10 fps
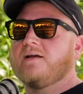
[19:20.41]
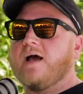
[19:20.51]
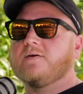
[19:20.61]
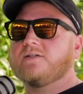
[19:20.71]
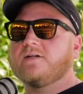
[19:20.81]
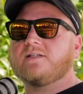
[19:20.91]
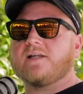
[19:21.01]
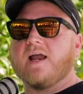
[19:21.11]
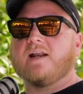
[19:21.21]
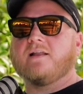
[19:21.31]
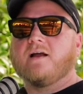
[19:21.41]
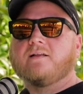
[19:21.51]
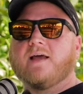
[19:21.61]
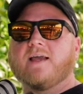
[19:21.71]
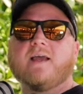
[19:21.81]
I was literally standing there,
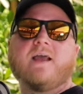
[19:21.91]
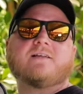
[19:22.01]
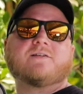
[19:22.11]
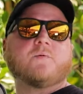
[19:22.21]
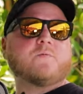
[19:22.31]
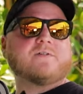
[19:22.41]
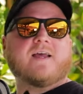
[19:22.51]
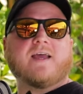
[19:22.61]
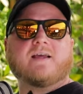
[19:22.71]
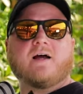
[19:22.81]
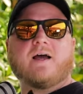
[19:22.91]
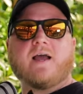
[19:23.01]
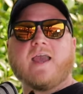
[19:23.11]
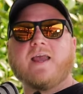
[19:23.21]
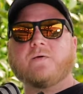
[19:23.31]
and like someone was like,
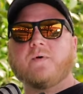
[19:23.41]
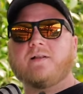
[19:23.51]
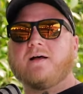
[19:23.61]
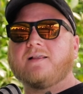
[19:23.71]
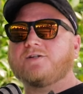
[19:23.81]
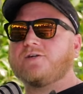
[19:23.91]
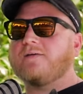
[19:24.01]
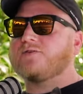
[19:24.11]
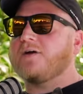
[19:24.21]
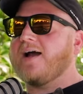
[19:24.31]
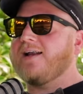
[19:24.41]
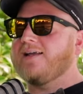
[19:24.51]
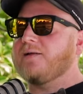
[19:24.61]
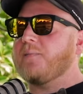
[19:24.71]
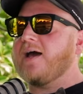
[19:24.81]
I, I hate it when uh, the chefs are hiding
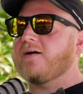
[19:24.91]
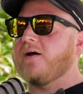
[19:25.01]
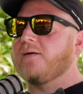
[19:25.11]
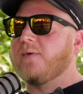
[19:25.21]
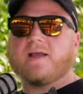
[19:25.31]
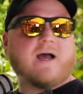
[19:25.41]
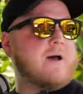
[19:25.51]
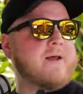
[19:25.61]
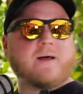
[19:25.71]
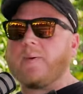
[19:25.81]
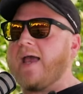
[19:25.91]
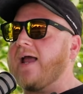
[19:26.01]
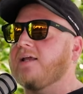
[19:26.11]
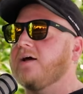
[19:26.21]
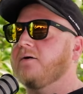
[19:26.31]
in the background. I'm like, I'm on a
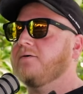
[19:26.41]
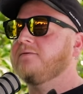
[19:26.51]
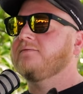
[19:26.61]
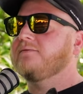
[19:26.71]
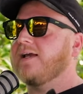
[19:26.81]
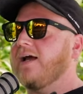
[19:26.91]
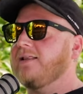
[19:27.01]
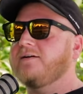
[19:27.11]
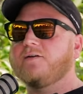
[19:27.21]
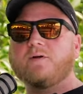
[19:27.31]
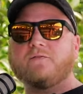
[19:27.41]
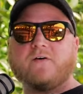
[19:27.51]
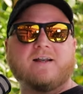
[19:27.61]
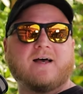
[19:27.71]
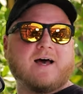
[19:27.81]
patio. Like I literally would have
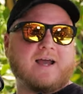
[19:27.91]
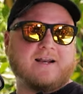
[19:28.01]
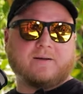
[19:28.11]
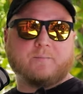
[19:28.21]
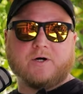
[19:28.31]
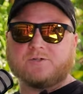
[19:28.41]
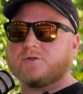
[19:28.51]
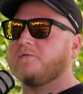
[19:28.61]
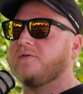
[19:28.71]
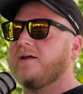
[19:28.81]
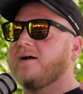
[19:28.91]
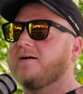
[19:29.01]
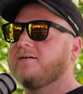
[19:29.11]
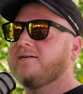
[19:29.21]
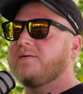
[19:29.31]
had to hide in a bush over
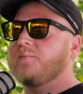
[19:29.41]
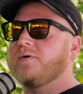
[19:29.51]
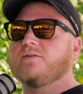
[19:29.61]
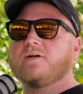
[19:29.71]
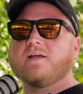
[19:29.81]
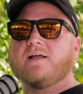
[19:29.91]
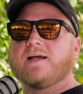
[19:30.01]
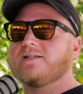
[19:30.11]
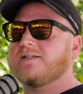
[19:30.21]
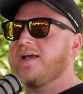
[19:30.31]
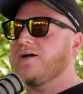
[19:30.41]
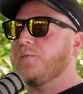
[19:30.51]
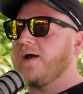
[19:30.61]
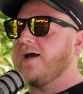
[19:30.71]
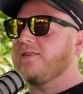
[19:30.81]
there, yeah, per, looking like a
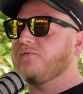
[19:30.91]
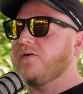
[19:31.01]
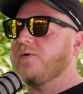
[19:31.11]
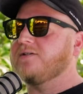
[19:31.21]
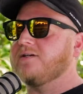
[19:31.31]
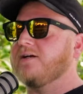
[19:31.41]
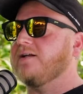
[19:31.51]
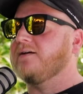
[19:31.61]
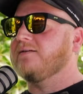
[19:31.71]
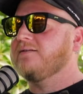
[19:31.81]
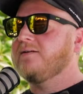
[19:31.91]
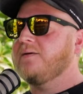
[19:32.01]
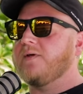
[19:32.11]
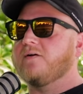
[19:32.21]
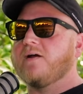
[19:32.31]
psychopath if yeah. I wasn't gonna
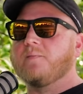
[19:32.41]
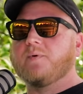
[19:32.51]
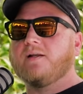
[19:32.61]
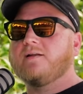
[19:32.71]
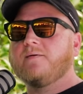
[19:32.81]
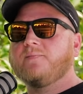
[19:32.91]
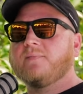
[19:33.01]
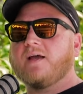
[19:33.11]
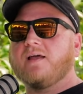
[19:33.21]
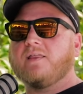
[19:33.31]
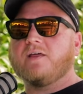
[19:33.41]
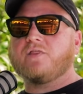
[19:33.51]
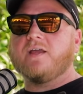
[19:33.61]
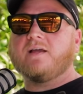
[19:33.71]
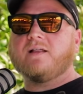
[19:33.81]
be around. But I, I
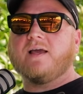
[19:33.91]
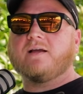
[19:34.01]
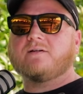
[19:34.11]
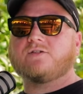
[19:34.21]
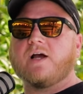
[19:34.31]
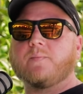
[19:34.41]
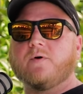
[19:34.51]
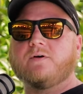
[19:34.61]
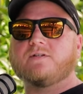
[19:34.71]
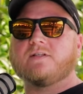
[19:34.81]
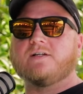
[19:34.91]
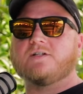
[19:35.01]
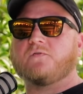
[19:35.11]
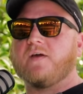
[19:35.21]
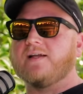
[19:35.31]
think like shop owners and then
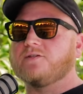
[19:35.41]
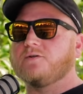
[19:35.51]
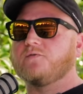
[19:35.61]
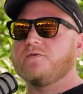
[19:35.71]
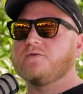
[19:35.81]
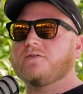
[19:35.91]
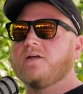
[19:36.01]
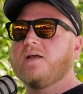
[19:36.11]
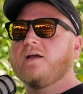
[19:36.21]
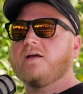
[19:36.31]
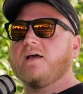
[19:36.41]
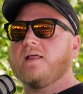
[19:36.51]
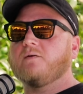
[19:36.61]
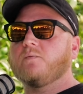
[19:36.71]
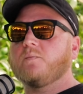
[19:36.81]
just fans of those reviews,
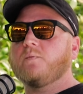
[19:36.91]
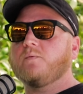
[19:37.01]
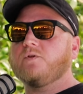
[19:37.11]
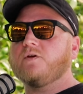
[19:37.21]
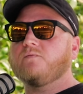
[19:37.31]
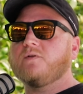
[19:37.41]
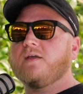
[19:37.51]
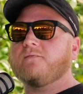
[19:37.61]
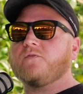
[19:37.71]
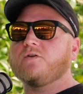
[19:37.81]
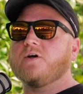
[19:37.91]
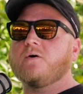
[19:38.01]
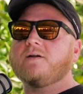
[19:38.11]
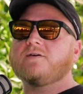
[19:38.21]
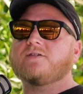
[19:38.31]
like you, if you
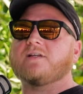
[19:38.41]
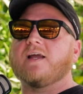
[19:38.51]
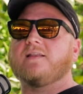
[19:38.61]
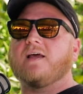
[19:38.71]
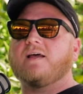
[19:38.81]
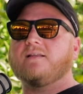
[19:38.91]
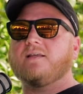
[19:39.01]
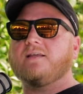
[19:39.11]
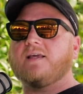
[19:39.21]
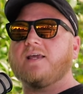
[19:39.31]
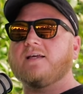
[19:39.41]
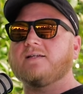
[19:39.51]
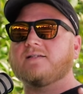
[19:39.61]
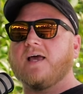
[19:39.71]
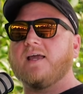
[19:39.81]
don't understand that he
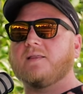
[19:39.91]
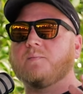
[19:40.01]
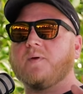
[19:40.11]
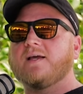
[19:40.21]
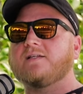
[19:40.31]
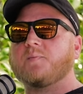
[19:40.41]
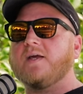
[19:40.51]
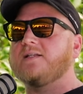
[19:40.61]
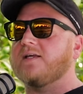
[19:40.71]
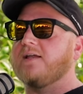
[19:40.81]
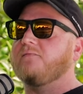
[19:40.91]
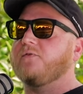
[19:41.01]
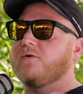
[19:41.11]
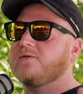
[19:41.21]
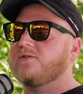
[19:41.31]
is like the biggest pizza
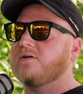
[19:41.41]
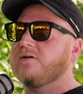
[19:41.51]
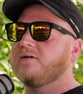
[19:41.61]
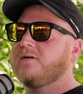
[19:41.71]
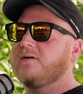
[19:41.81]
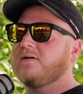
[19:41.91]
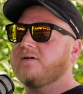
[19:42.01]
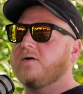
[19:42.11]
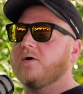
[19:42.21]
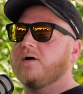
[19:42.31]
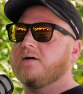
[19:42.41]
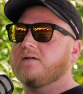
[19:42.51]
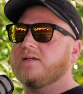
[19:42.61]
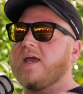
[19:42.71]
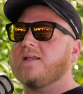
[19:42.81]
influencer or
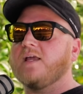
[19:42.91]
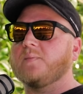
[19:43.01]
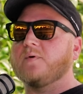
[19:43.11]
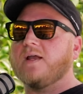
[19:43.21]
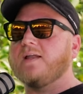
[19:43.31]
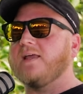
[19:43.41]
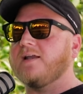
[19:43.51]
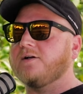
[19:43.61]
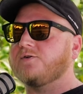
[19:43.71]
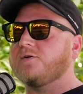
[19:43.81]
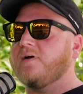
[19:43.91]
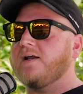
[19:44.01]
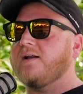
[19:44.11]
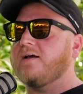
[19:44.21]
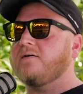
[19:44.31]
gatekeeper in the industry
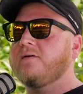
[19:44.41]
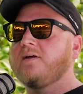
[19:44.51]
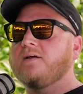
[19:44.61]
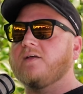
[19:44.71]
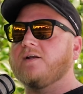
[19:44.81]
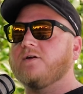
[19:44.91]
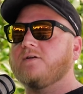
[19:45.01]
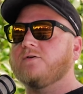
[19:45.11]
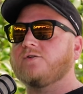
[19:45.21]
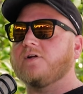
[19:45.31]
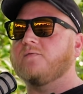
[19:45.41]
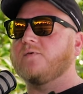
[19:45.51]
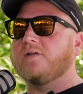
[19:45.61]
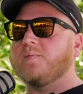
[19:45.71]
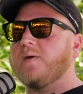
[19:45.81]
right now, then you, you shouldn't
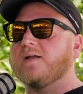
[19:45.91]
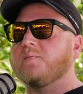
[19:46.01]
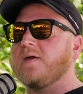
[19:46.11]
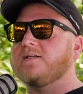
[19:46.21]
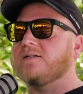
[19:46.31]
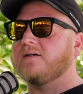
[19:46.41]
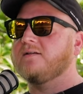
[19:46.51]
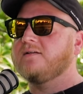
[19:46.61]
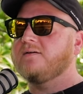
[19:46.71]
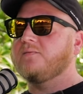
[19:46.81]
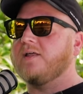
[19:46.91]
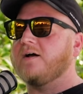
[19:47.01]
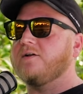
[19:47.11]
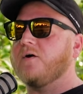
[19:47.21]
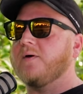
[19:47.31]
really be in pizza
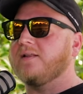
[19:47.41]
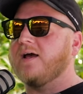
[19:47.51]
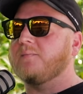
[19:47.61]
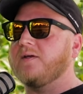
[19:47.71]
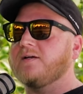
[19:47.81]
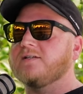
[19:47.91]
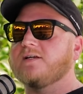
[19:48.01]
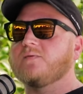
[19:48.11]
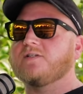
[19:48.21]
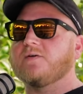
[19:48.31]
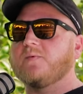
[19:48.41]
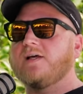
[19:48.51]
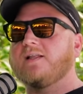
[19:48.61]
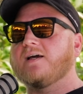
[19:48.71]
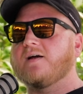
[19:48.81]
without knowing that. Because like when someone
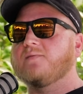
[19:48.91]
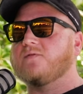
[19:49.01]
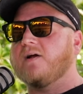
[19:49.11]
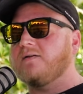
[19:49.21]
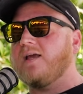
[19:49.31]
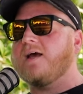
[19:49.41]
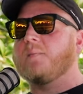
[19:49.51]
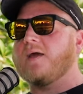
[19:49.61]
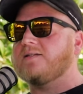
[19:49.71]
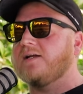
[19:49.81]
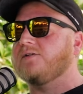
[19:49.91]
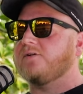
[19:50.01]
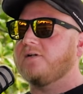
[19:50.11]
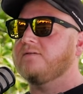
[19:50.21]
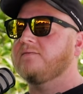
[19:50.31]
like that comes around, yeah, pay
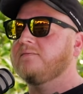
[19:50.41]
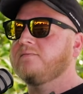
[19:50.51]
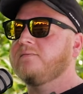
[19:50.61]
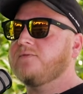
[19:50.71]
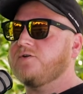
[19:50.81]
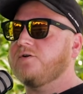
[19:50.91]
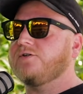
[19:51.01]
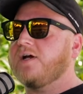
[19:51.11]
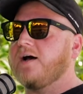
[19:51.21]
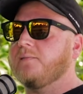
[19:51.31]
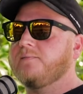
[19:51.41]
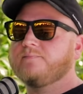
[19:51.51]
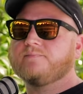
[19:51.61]
attention and do your job.